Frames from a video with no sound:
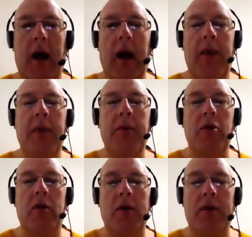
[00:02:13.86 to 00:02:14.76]
and then we
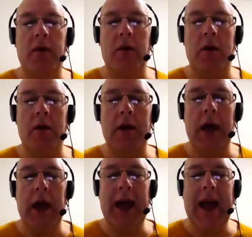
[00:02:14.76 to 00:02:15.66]
look at the word
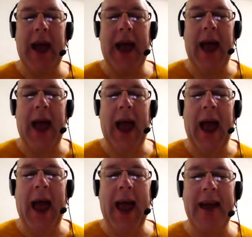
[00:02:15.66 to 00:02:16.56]

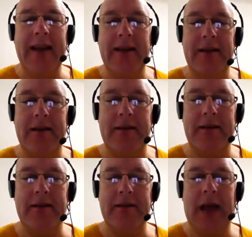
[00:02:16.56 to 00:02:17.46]
eggs,
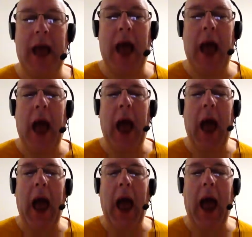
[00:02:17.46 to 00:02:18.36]

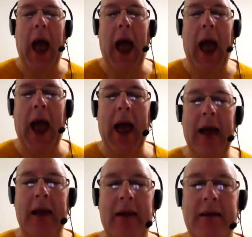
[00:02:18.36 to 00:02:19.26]

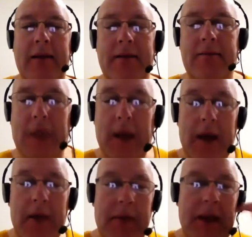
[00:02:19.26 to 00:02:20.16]
eggs.
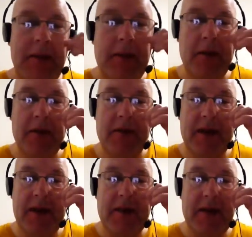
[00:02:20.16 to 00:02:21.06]
Many people have
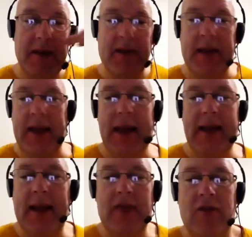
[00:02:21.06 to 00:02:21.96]
said to me that they can't
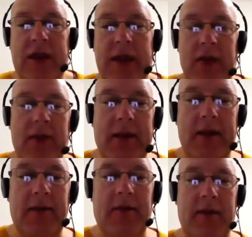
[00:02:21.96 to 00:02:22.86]
actually hear a
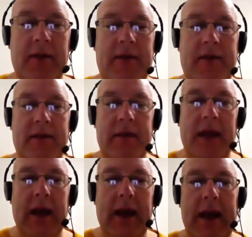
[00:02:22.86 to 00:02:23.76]
difference
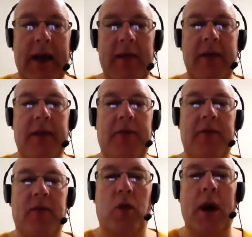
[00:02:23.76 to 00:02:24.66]
in the
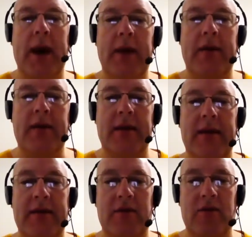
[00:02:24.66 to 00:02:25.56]
different ways
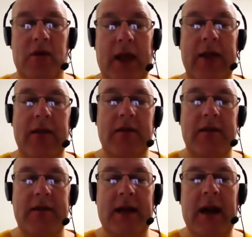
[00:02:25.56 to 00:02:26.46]
these two letters
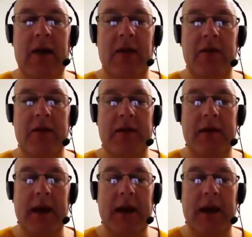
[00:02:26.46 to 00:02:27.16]
sound.